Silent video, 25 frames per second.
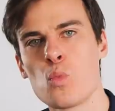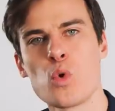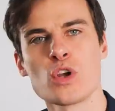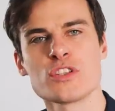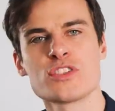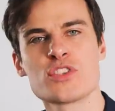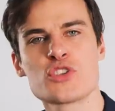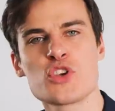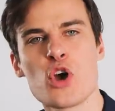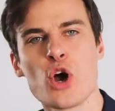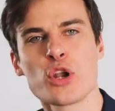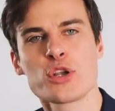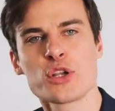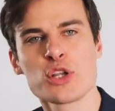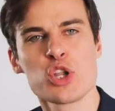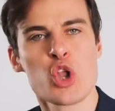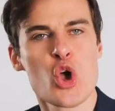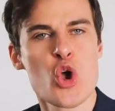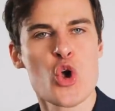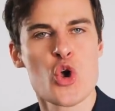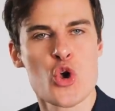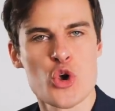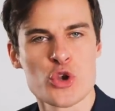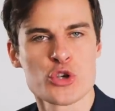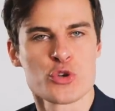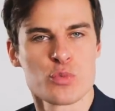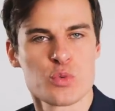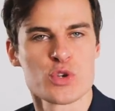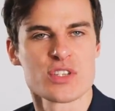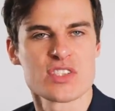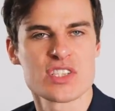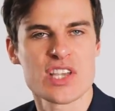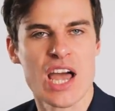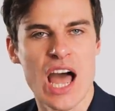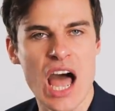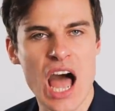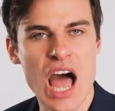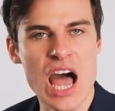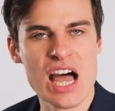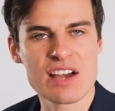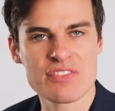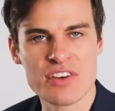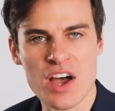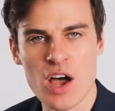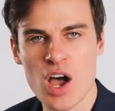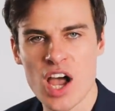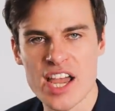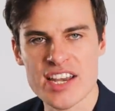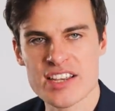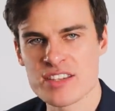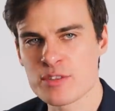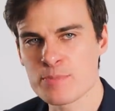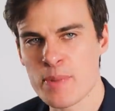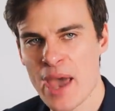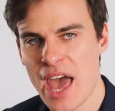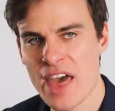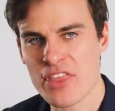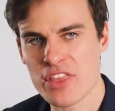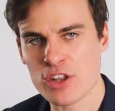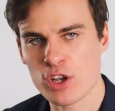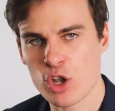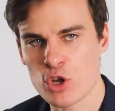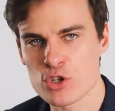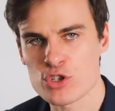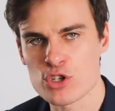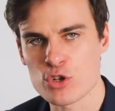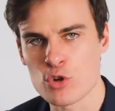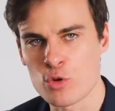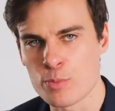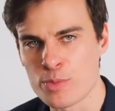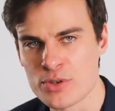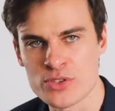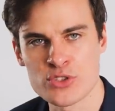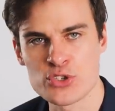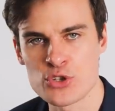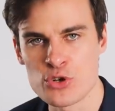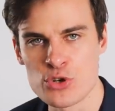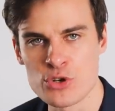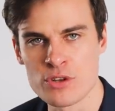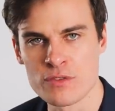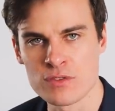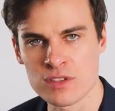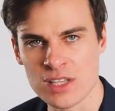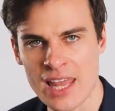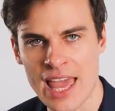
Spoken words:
What Scott learned was to half hide his pathological pursuit of